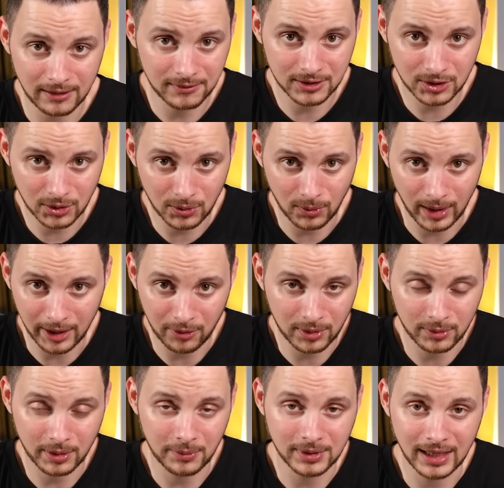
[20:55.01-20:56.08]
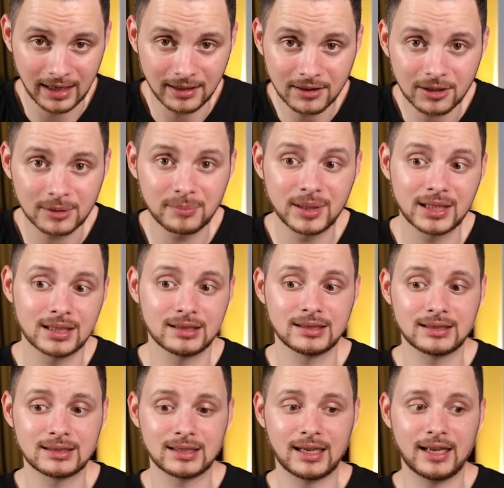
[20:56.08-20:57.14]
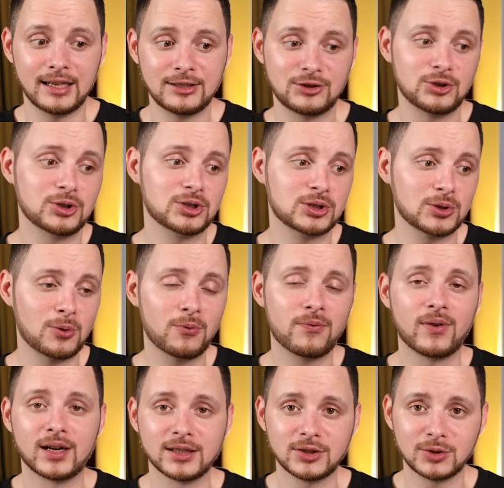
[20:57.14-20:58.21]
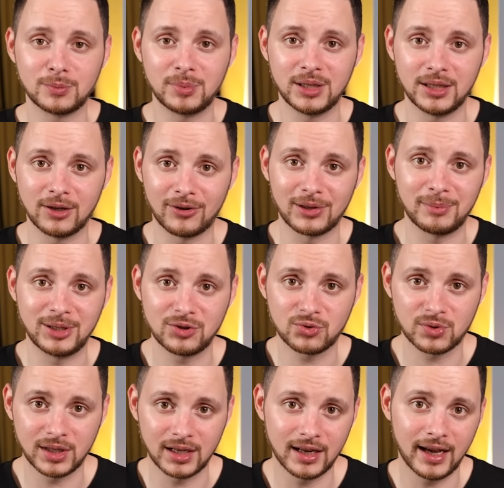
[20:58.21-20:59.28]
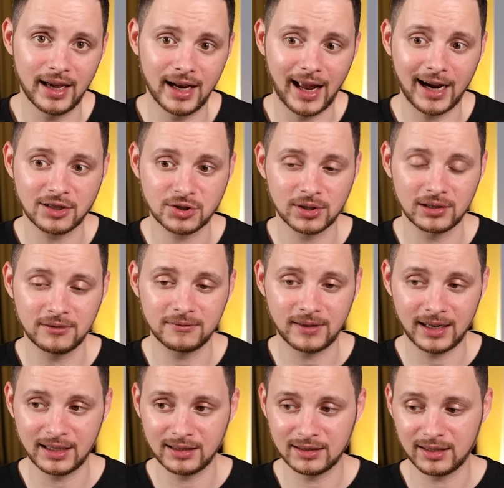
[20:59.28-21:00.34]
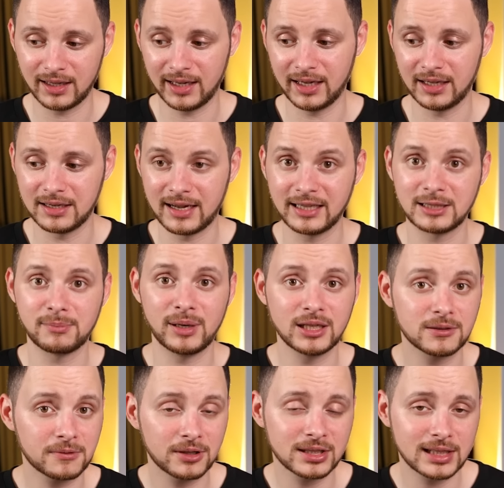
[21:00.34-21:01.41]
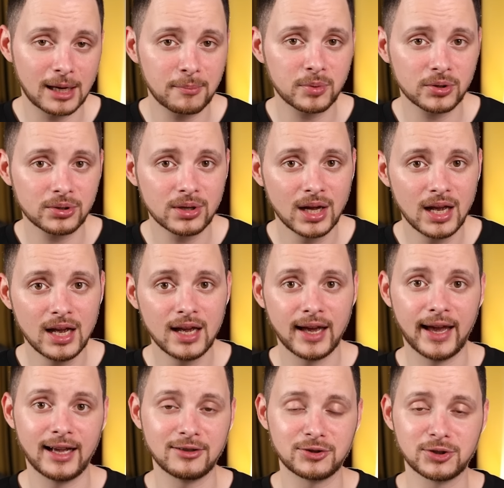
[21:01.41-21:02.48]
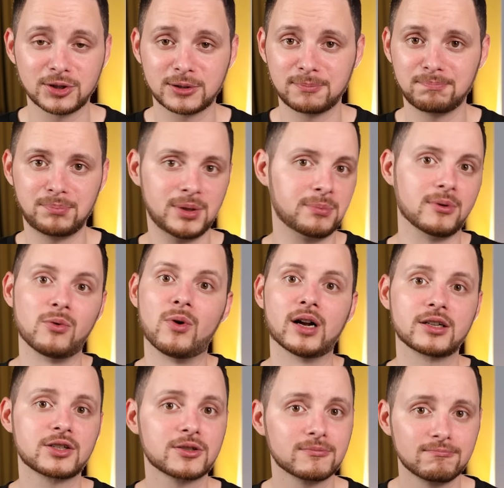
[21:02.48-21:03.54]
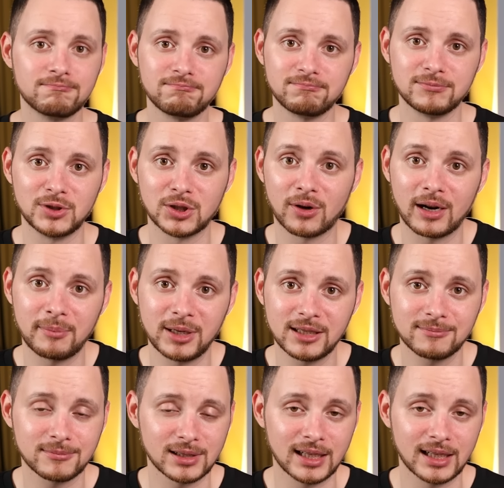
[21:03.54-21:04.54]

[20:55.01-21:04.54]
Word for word: Even though I don't agree with that either because it's just so fun to be on the main street and actually find a nice bench, for example, and just people watch. You know what I mean?